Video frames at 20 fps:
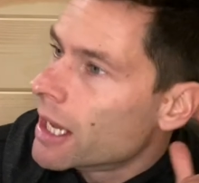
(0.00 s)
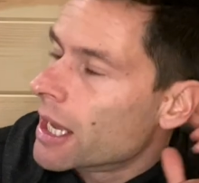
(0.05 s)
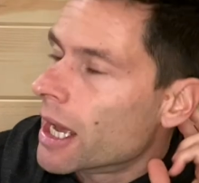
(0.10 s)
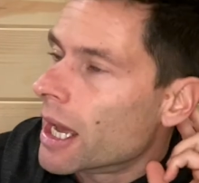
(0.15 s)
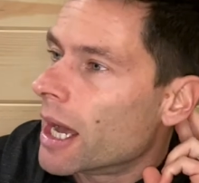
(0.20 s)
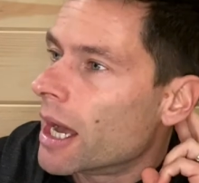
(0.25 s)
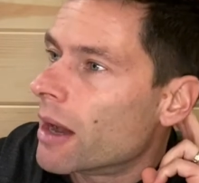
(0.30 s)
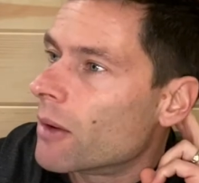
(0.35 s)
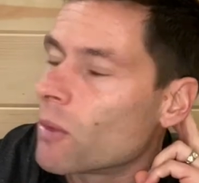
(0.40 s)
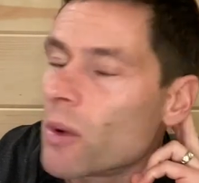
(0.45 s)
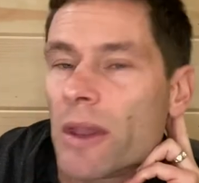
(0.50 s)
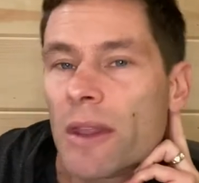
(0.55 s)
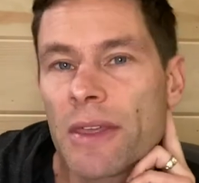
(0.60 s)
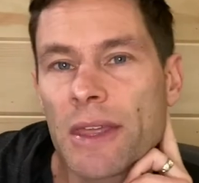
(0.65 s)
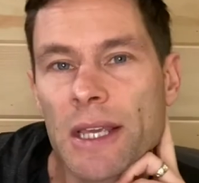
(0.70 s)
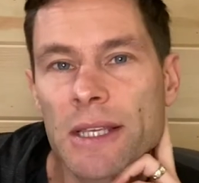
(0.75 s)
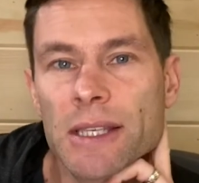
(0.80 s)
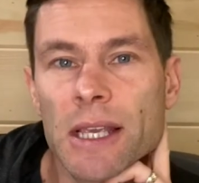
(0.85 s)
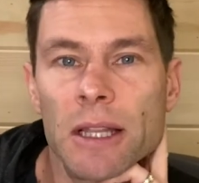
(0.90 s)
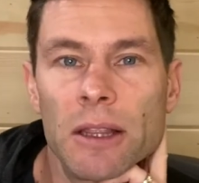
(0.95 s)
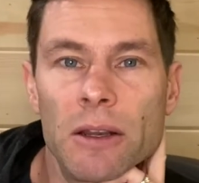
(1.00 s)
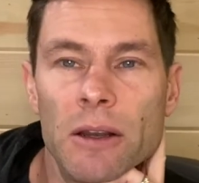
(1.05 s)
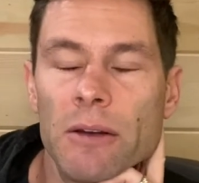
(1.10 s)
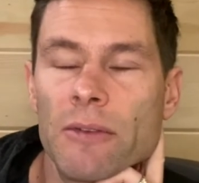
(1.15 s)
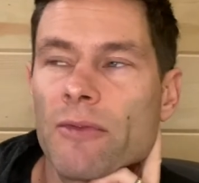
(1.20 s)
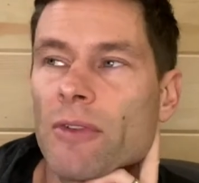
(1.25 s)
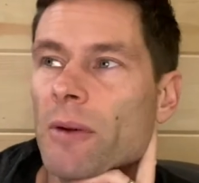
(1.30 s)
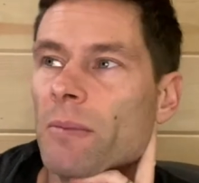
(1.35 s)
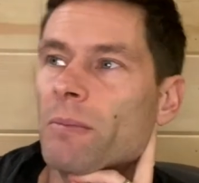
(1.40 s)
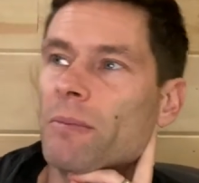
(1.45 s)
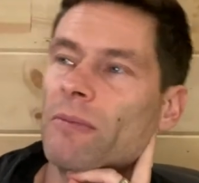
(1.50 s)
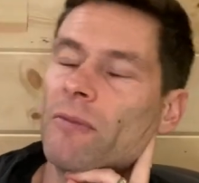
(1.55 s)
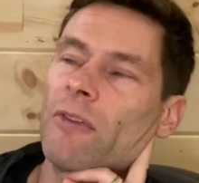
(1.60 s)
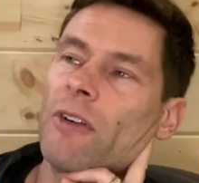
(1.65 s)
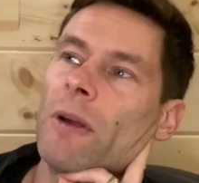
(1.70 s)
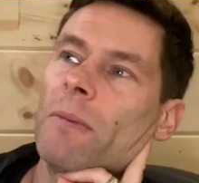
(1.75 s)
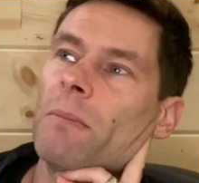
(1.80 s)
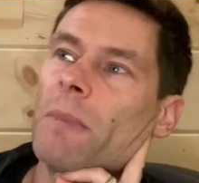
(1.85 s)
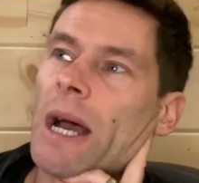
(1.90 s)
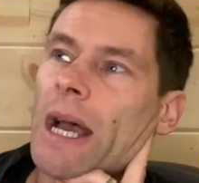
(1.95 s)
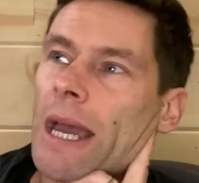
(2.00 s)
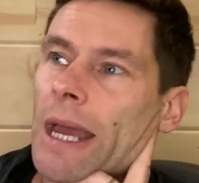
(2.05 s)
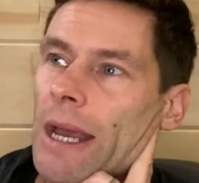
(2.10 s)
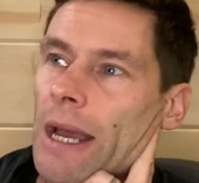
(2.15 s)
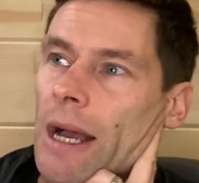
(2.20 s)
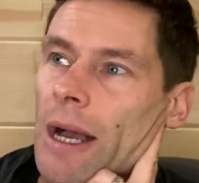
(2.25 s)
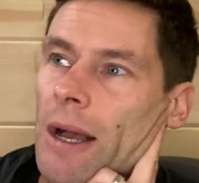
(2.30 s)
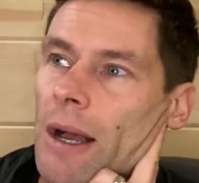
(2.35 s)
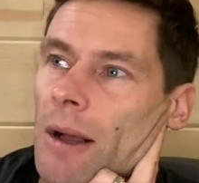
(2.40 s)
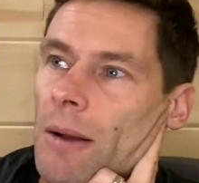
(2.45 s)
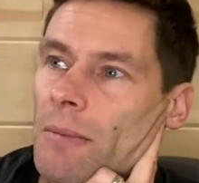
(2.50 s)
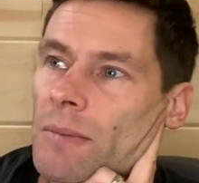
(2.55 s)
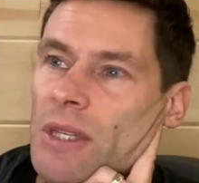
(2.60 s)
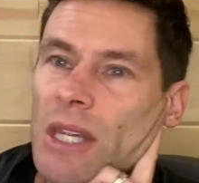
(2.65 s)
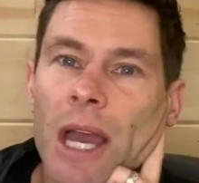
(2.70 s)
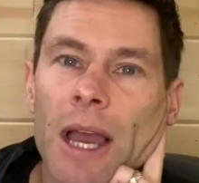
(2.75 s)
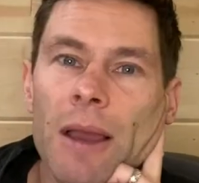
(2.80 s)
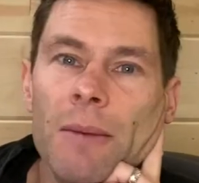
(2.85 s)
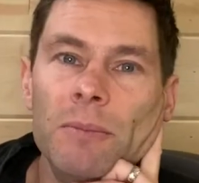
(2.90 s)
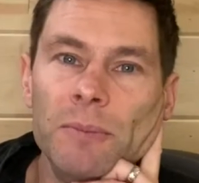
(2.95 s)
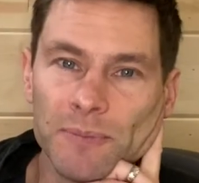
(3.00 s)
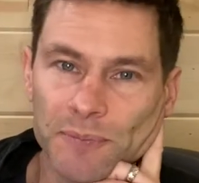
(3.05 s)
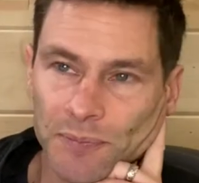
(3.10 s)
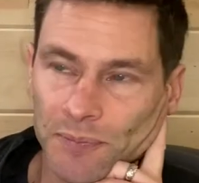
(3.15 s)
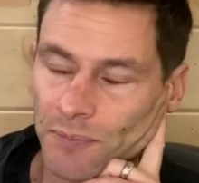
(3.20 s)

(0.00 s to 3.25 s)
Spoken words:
one of the things I learned from my time